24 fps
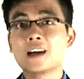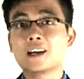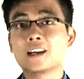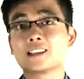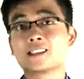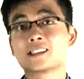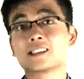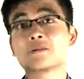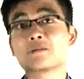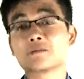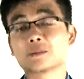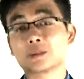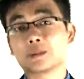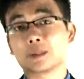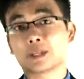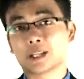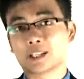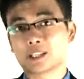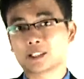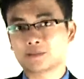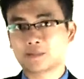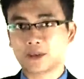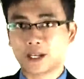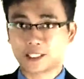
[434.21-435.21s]
It's simply
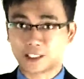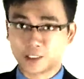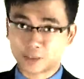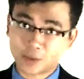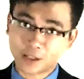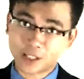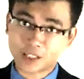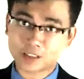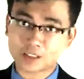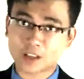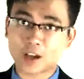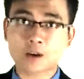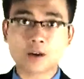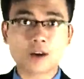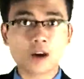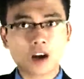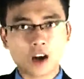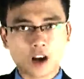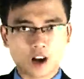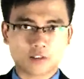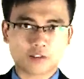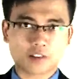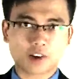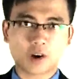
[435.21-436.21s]
because by doing so,
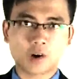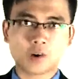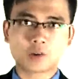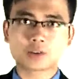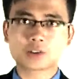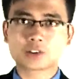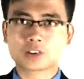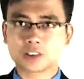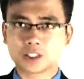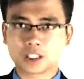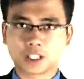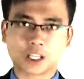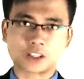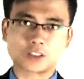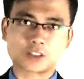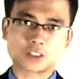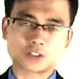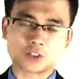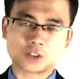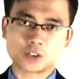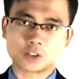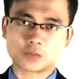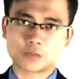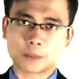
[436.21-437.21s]
of course, you're going to
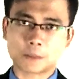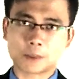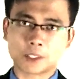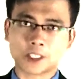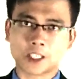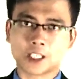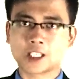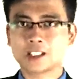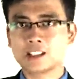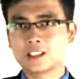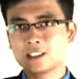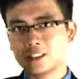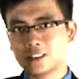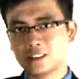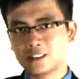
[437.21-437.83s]
use my money